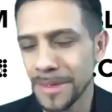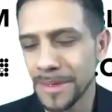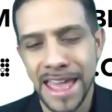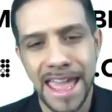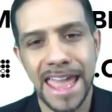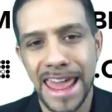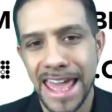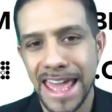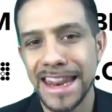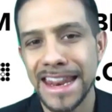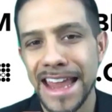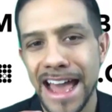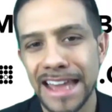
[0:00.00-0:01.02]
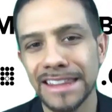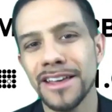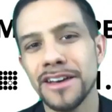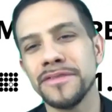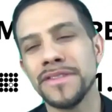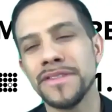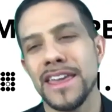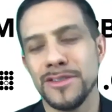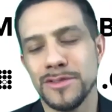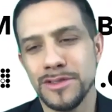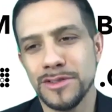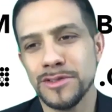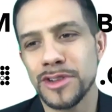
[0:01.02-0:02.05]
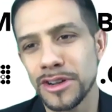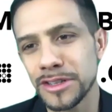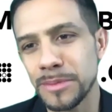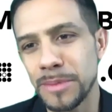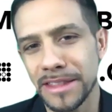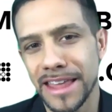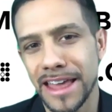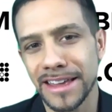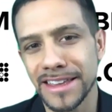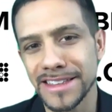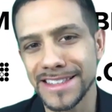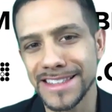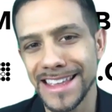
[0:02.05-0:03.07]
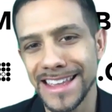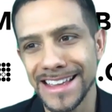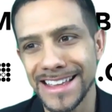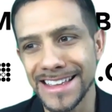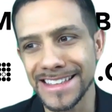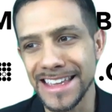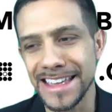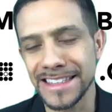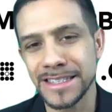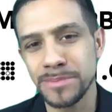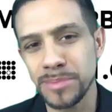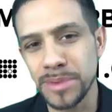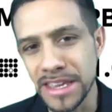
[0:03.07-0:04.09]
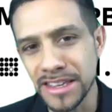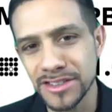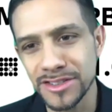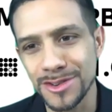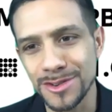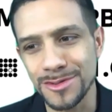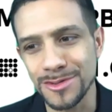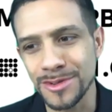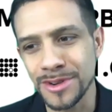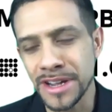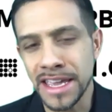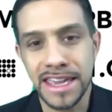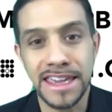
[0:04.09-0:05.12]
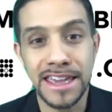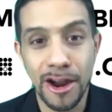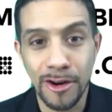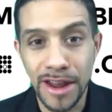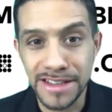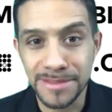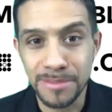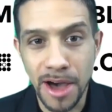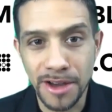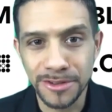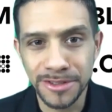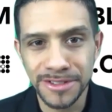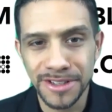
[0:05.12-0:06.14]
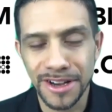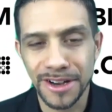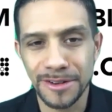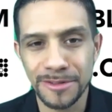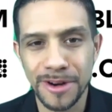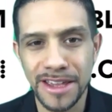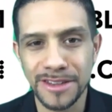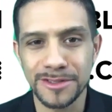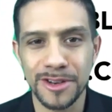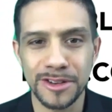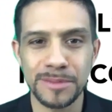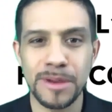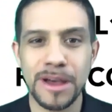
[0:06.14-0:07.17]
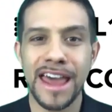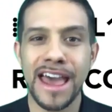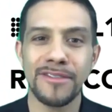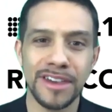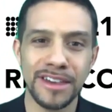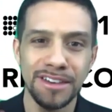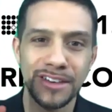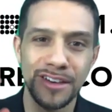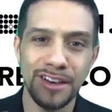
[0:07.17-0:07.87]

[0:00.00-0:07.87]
and I love that you talked about that because it speaks to ERA's model, right? You talked about having